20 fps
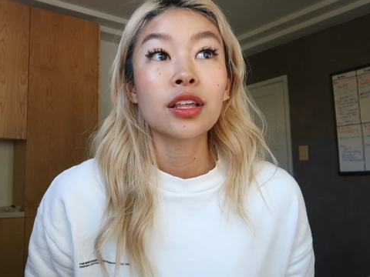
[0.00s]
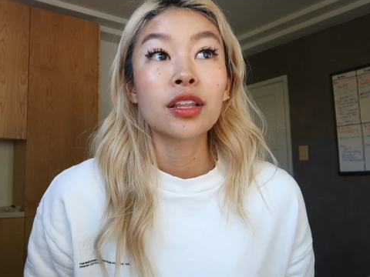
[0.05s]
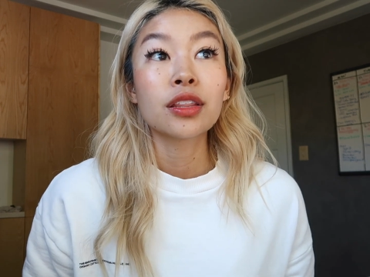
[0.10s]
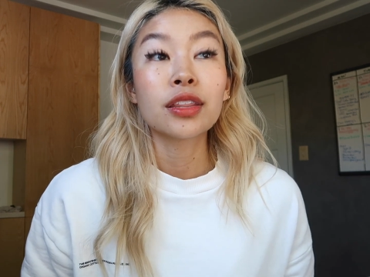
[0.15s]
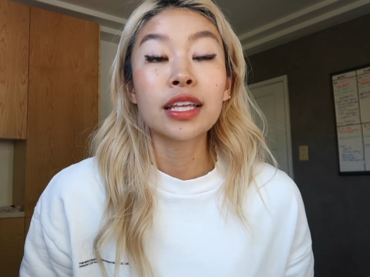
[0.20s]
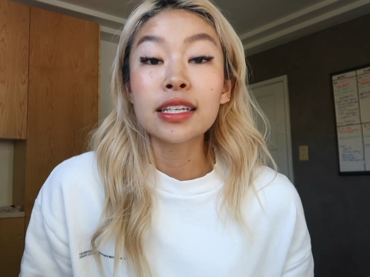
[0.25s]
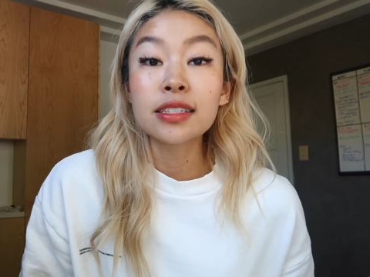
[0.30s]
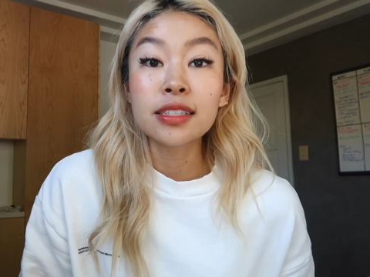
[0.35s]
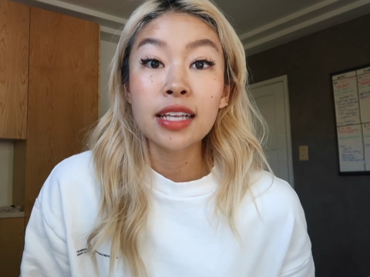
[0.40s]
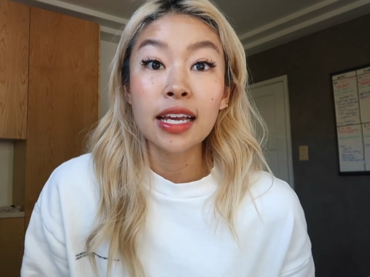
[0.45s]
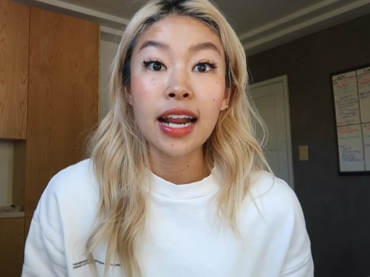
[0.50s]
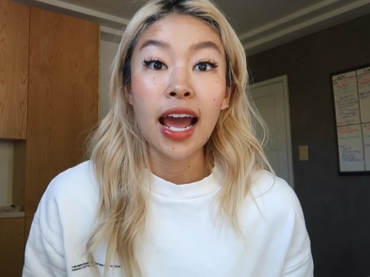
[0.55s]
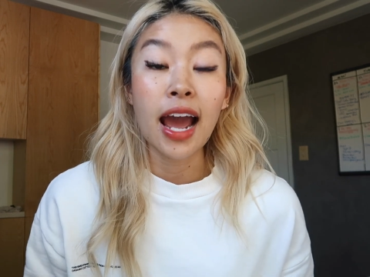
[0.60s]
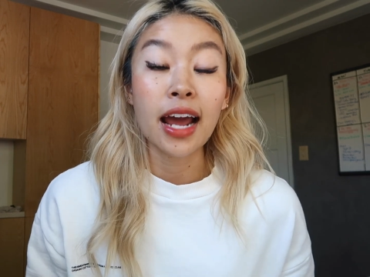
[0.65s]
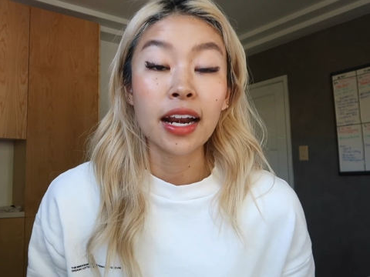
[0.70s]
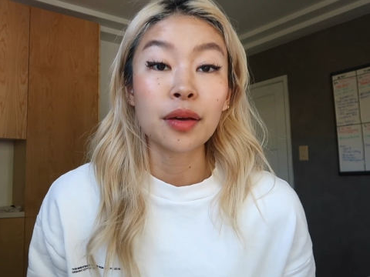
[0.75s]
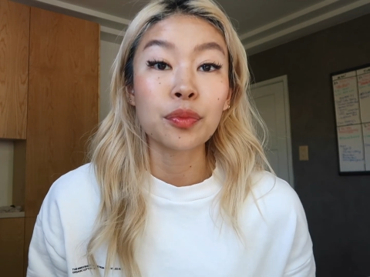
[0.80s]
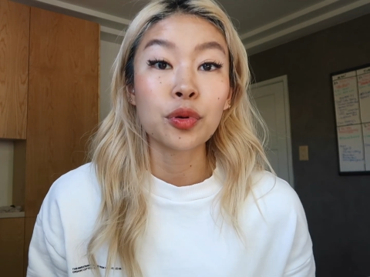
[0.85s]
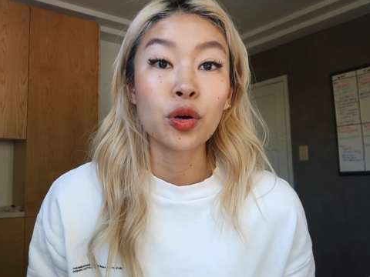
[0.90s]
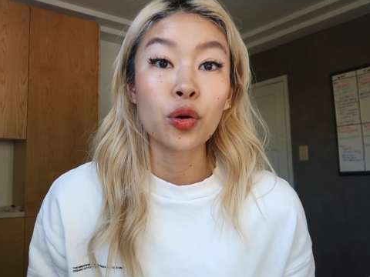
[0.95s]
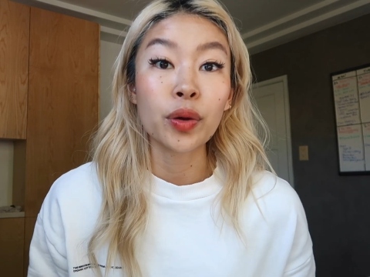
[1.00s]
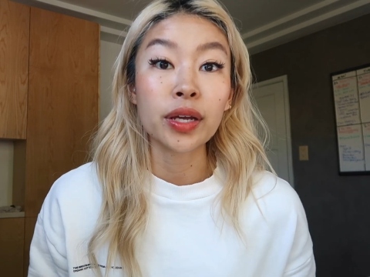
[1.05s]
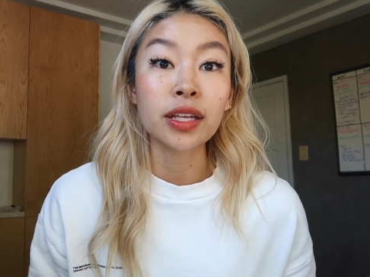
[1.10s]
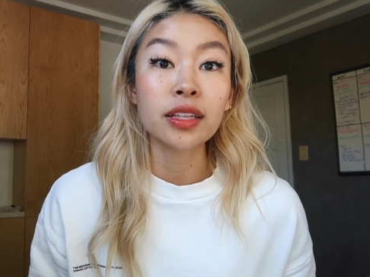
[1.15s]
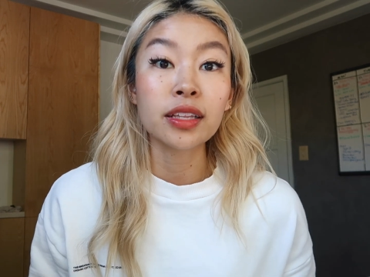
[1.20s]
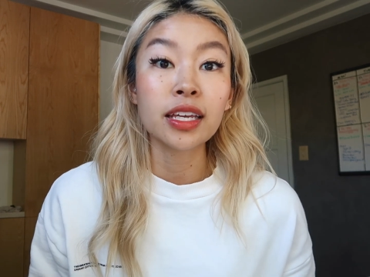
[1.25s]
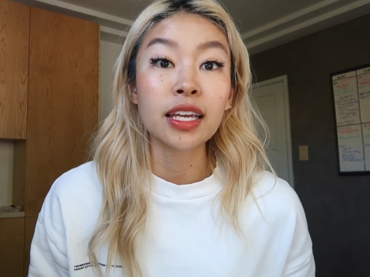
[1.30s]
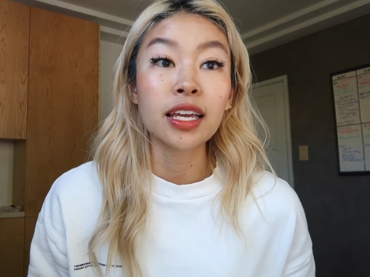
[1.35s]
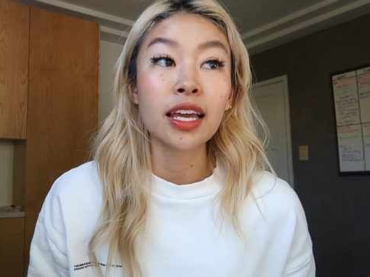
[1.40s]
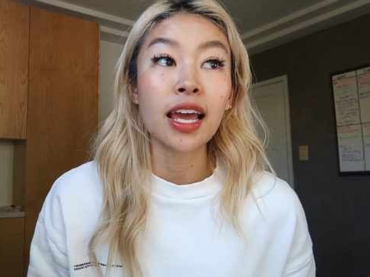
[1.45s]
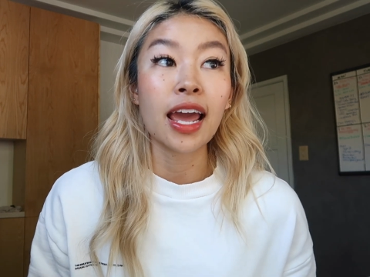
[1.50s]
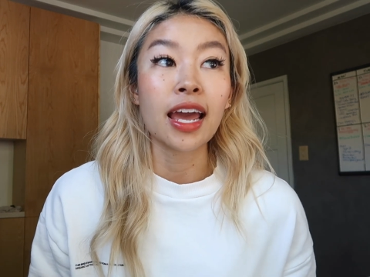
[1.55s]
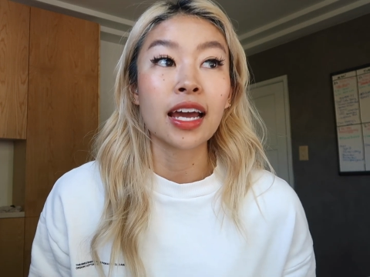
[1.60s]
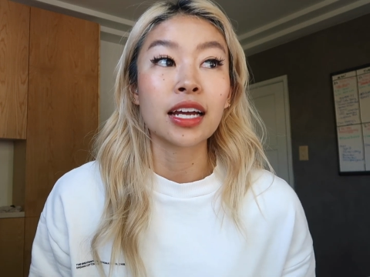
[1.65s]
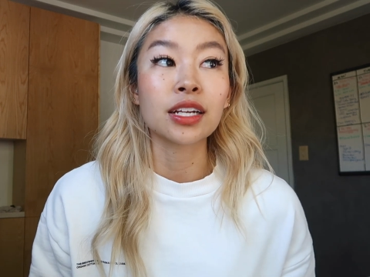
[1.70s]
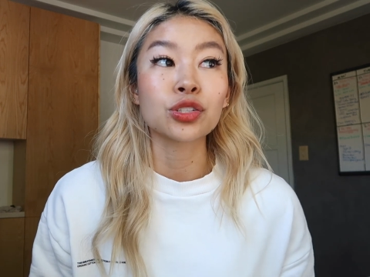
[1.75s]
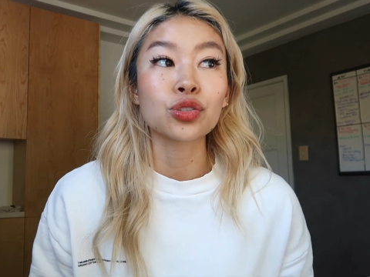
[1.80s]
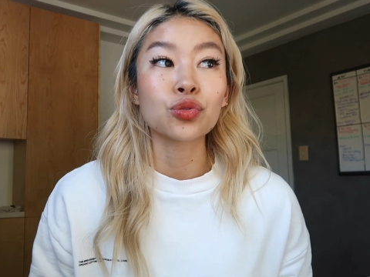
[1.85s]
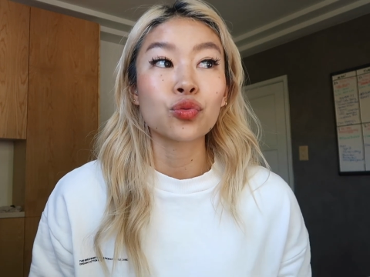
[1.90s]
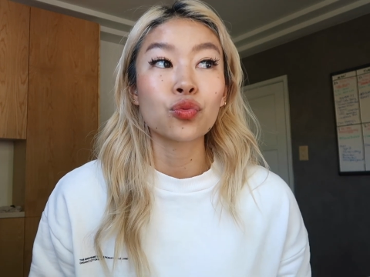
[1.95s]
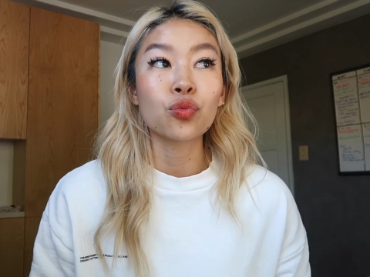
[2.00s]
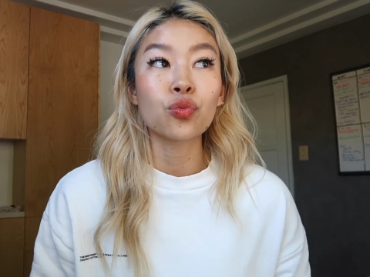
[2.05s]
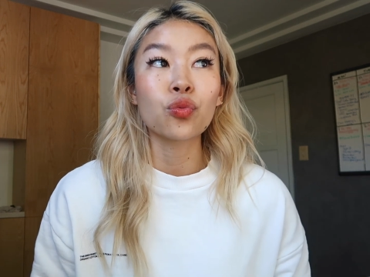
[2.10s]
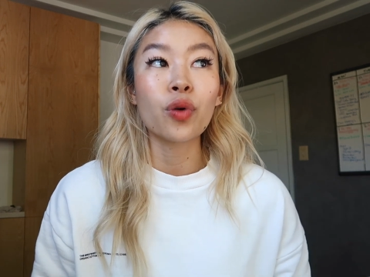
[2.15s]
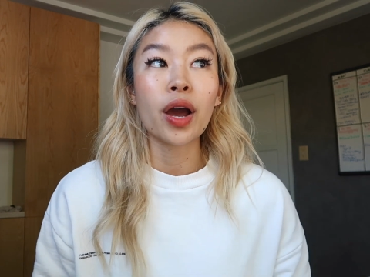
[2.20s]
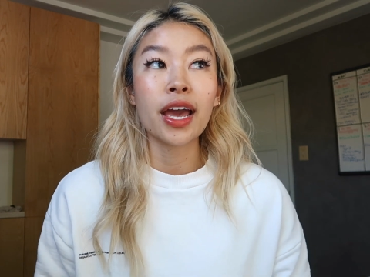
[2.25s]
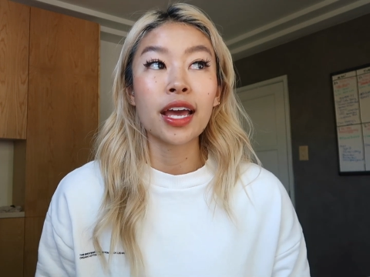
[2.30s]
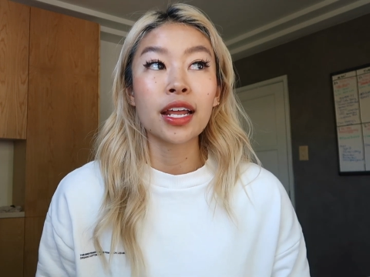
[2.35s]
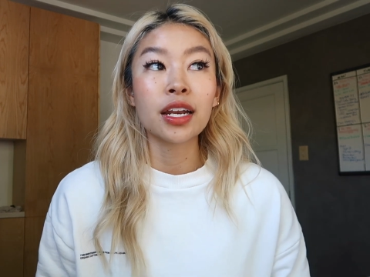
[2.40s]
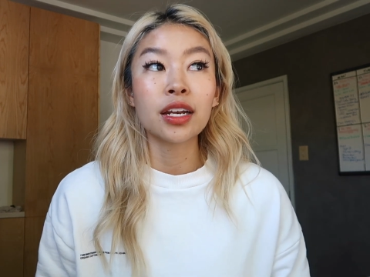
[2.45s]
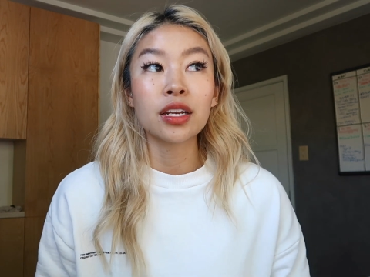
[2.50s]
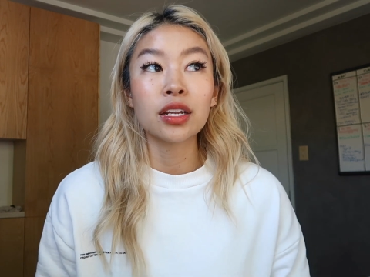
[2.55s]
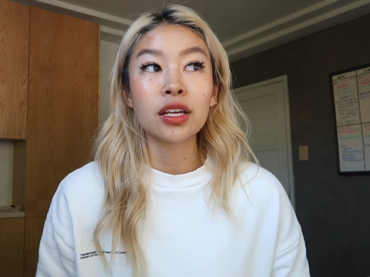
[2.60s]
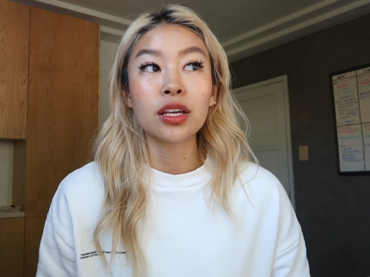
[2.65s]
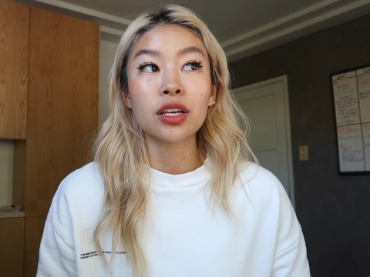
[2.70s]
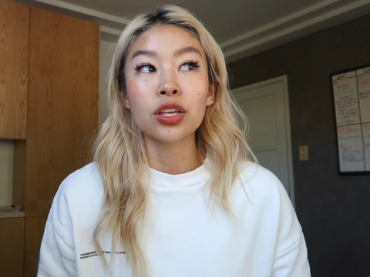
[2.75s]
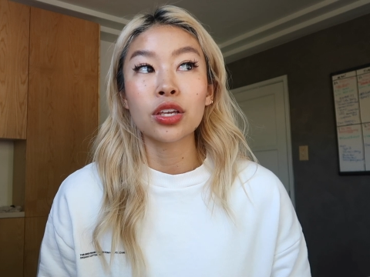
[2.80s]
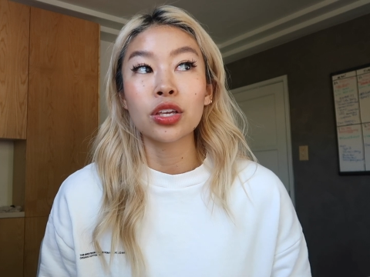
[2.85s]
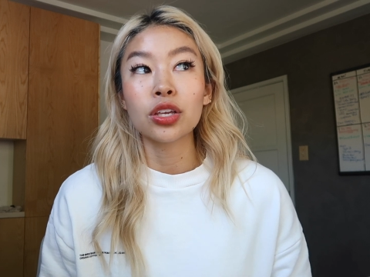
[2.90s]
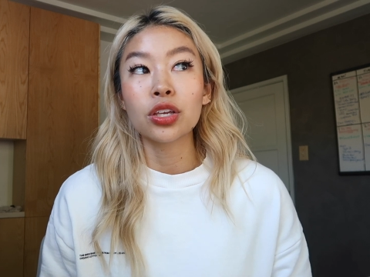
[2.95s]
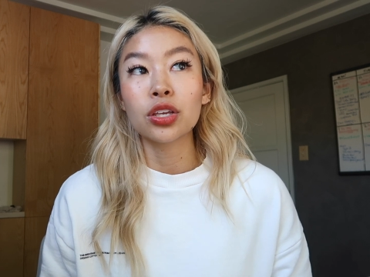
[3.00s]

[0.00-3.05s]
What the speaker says: things can add up quickly, and when